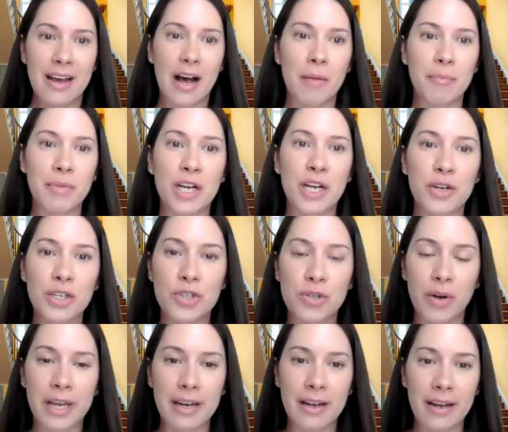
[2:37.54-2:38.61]
here to
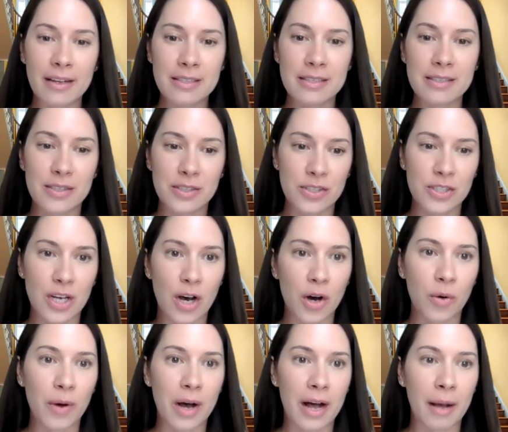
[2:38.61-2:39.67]
join us.
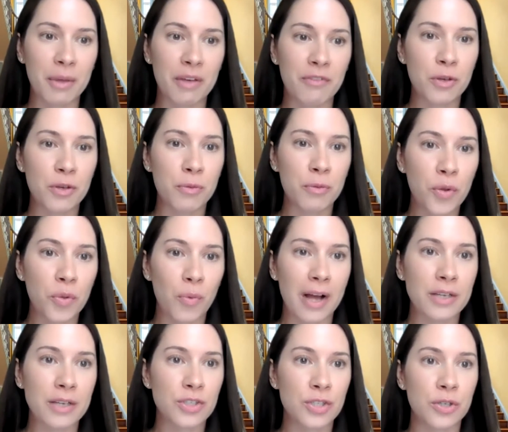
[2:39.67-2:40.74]
So if you both
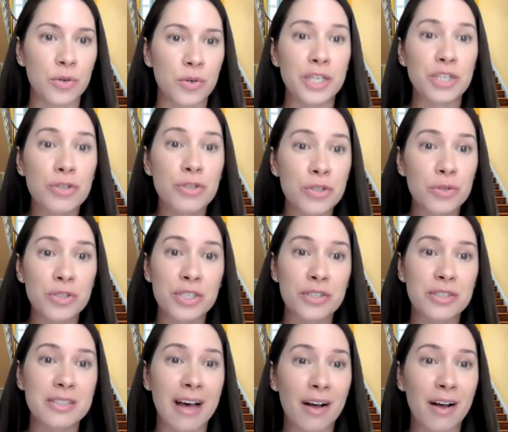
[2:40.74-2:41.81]
want to introduce
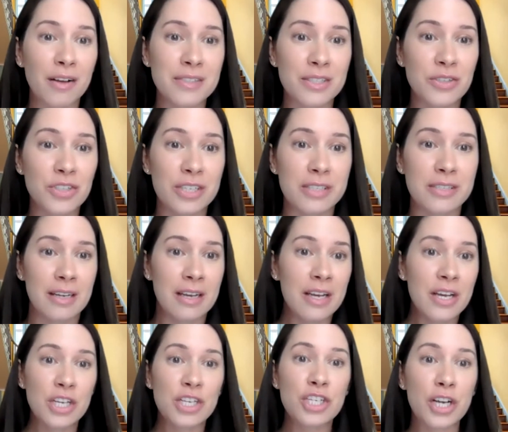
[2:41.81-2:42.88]
yourselves and just
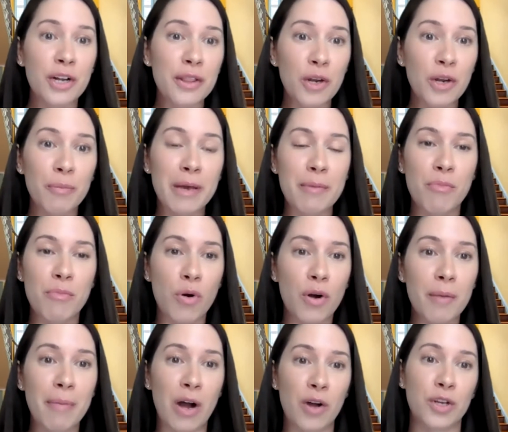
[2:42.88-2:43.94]
share a little bit more
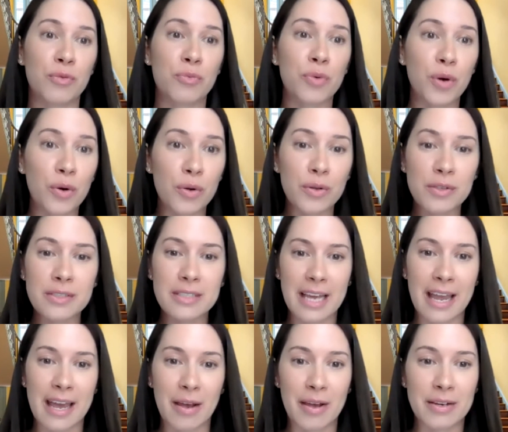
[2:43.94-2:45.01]
about your roles
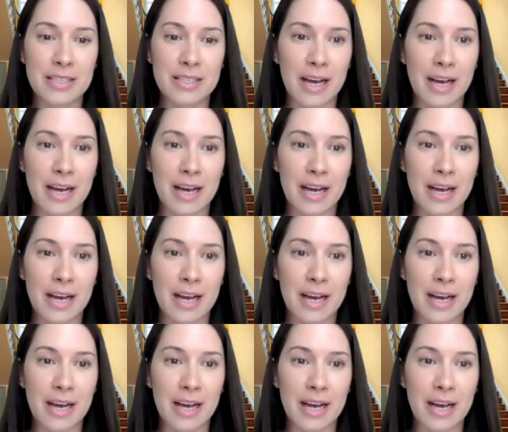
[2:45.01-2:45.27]
and